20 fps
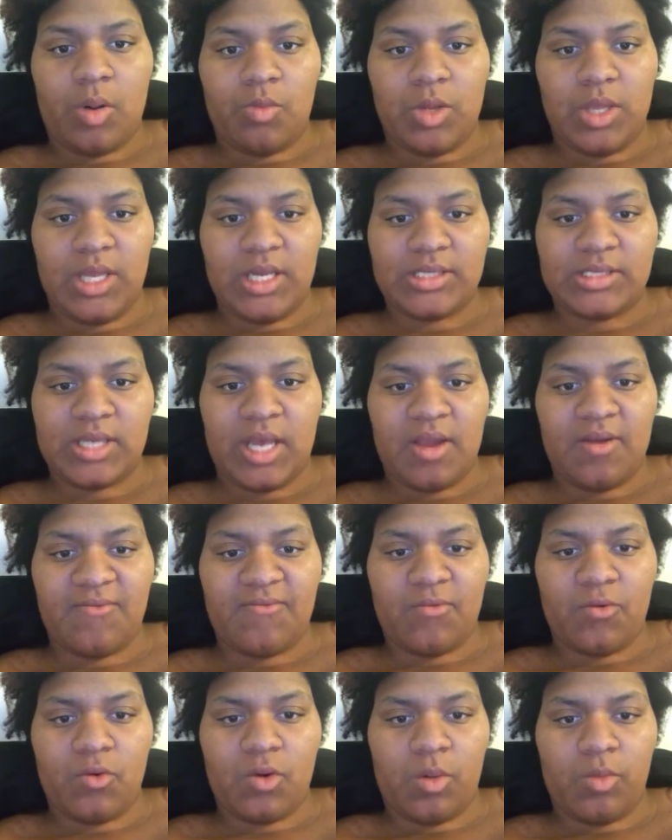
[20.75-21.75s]
I'm really
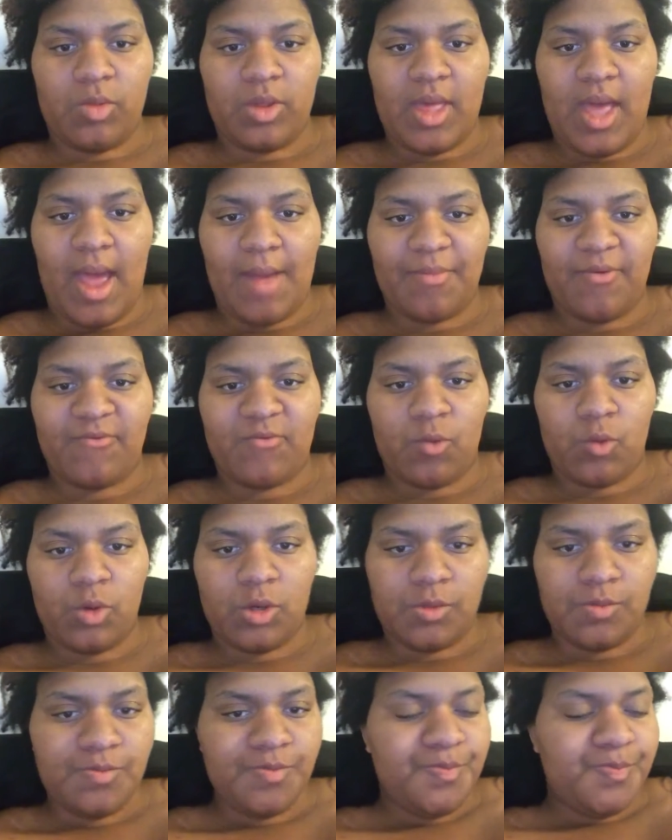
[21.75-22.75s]
excited for her. I'm really happy
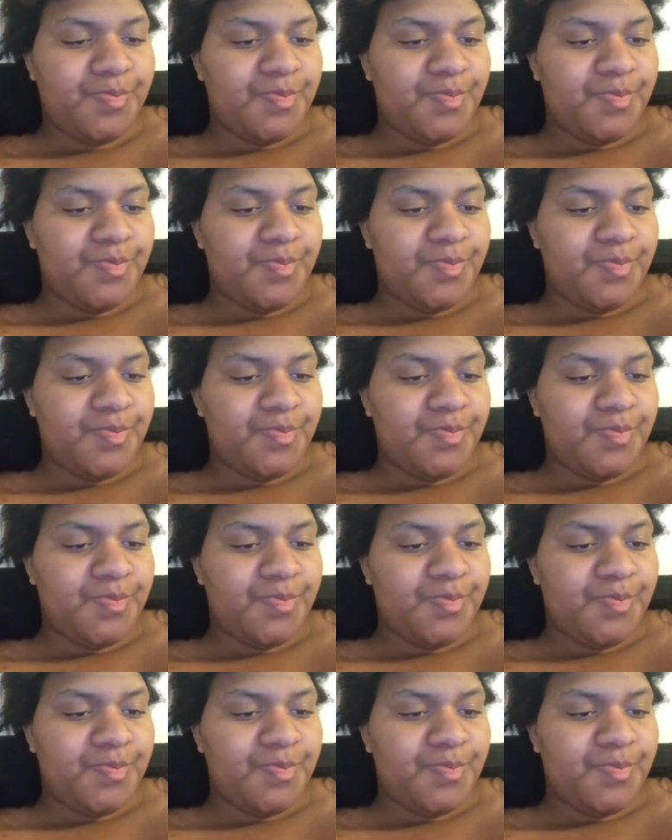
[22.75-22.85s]
for